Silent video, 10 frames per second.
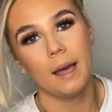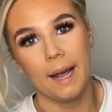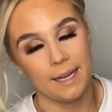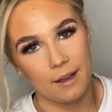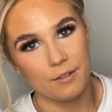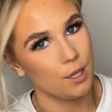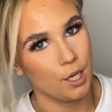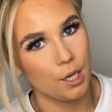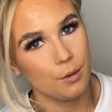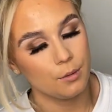I never
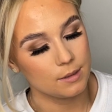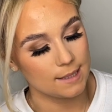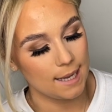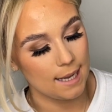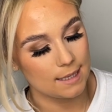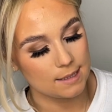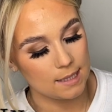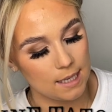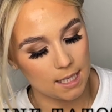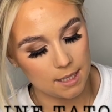use, is
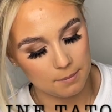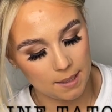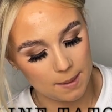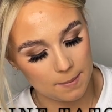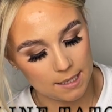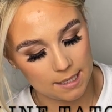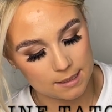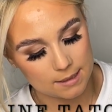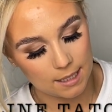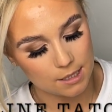the Maybelline
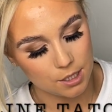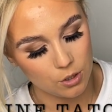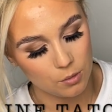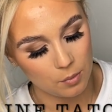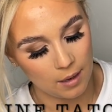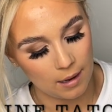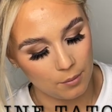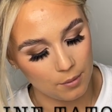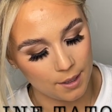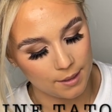Tattoo
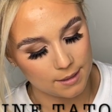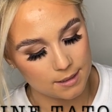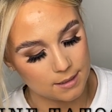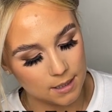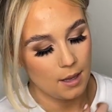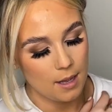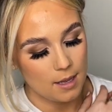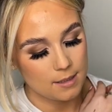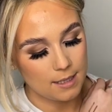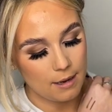Brow, and this is in
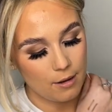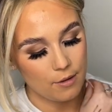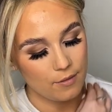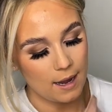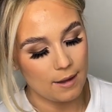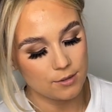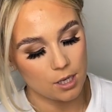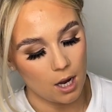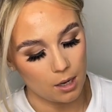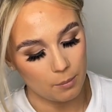05
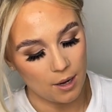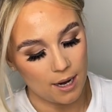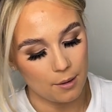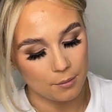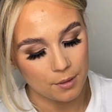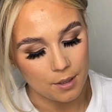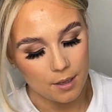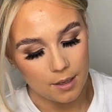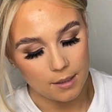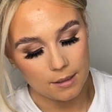Dark Brown.
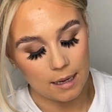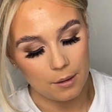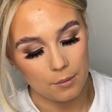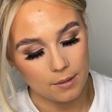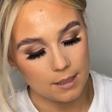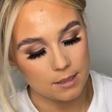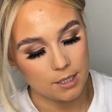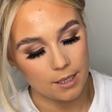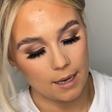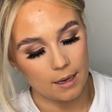Now this
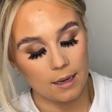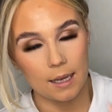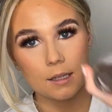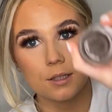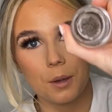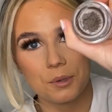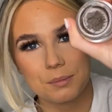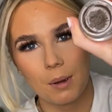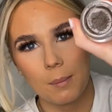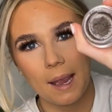you get like so much
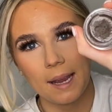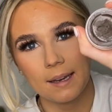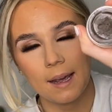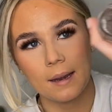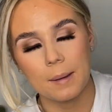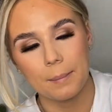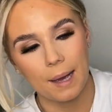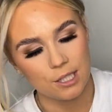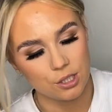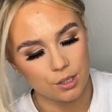pomade in, but
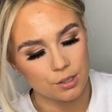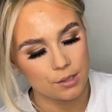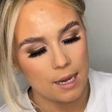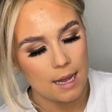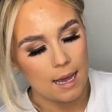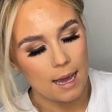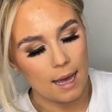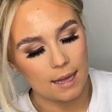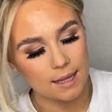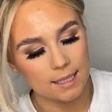
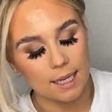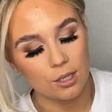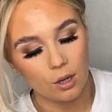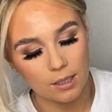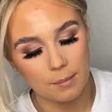I think I got it